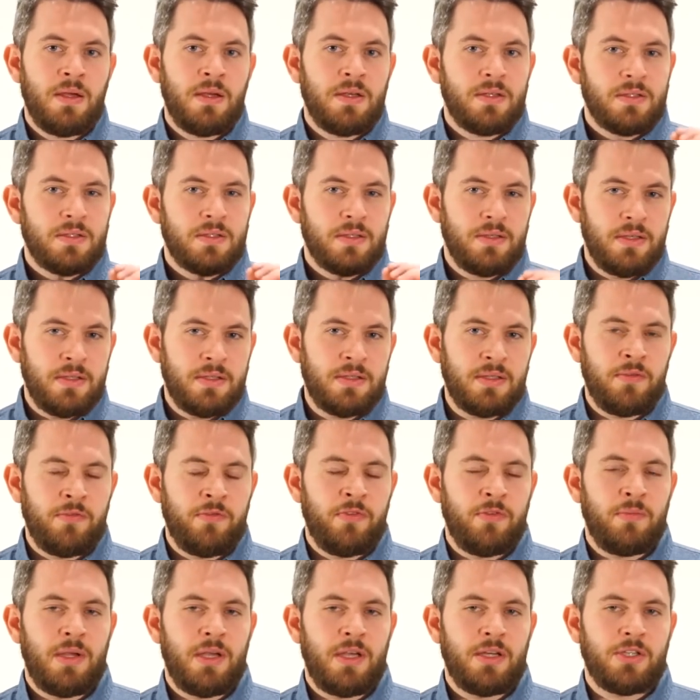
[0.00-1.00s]
So this
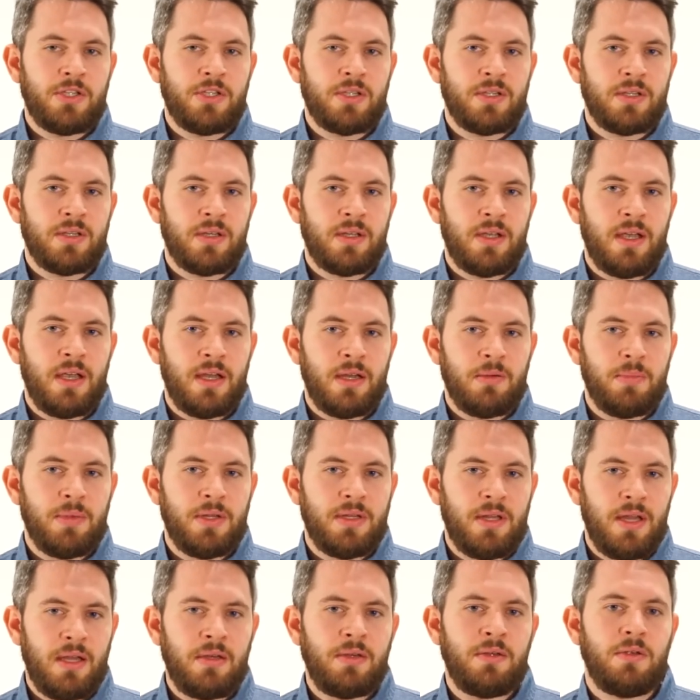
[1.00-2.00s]
information can be
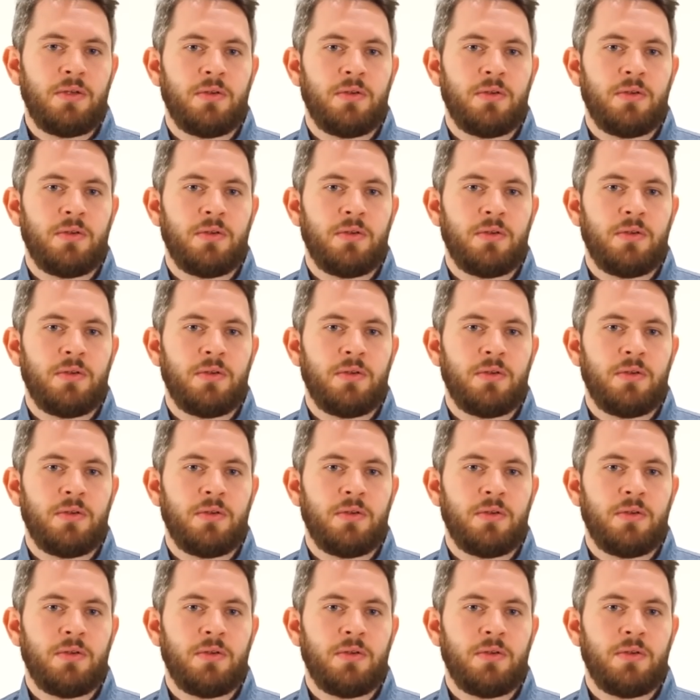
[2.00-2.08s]
then